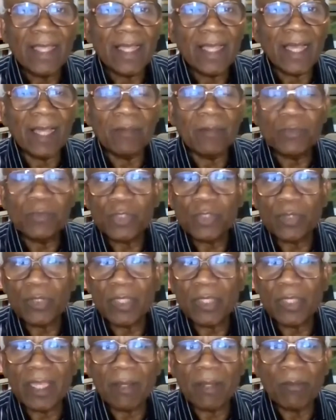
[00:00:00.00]
I'm sure
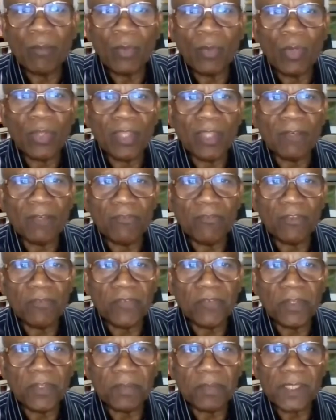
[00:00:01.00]
you get more than
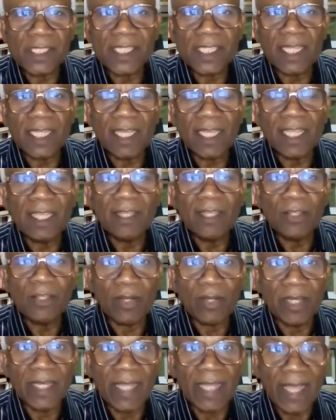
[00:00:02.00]
50% in
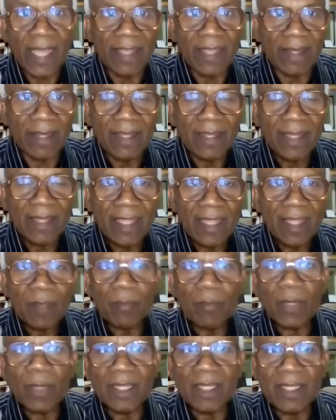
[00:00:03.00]
your diet,
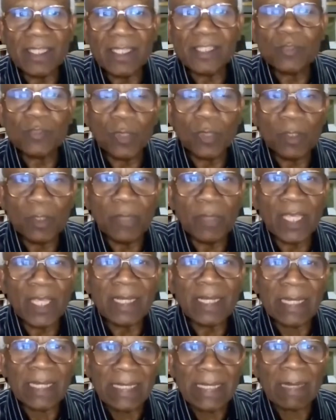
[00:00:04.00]
but this will
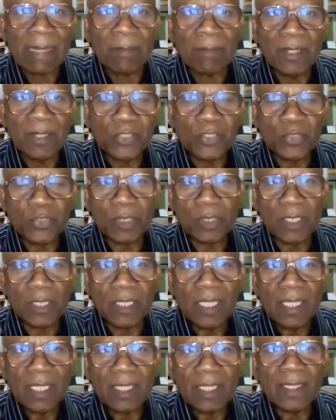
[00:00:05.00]
make doubly sure
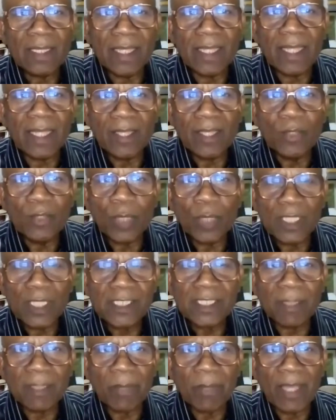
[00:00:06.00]
that you are
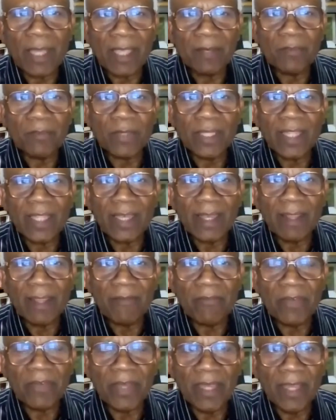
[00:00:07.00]
supplied with that
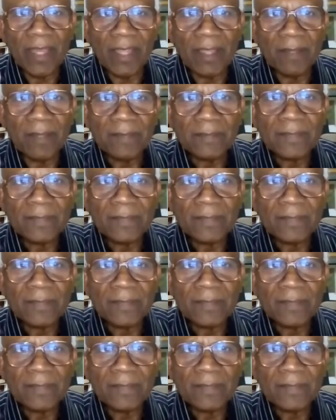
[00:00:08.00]
every day.